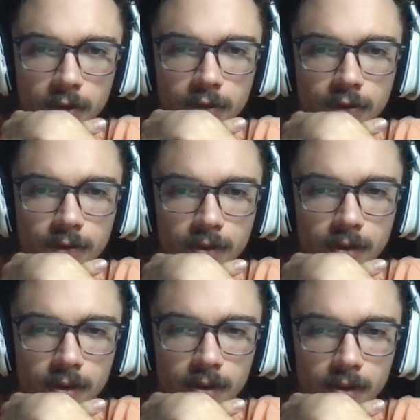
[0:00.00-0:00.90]
Can we just
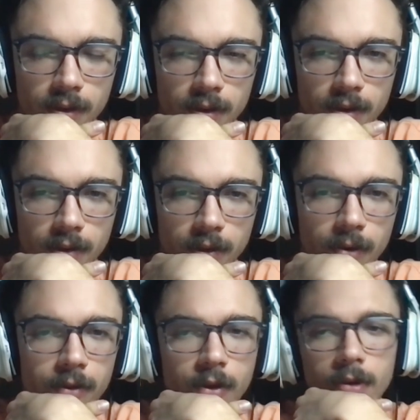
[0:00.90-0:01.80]

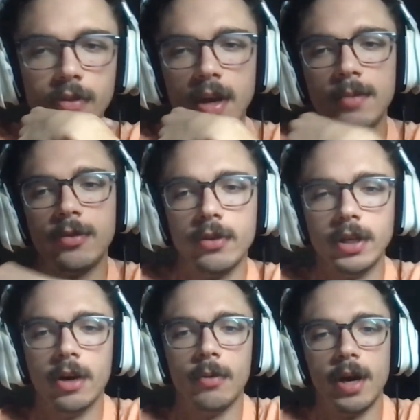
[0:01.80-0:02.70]
there is
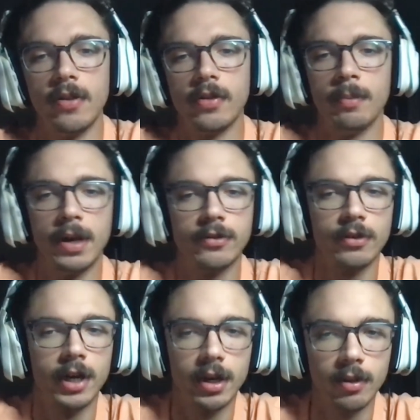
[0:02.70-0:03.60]
absolutely no way that the
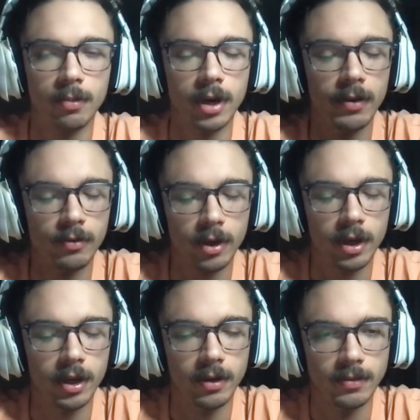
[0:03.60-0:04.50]
Mets are ahead of the Braves
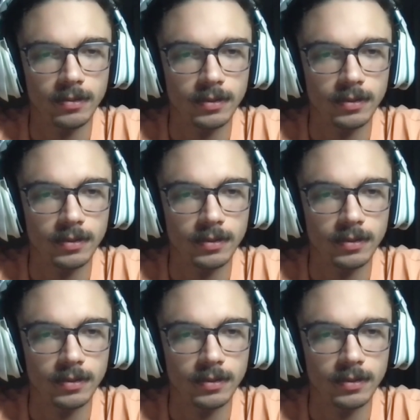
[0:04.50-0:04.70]
right now.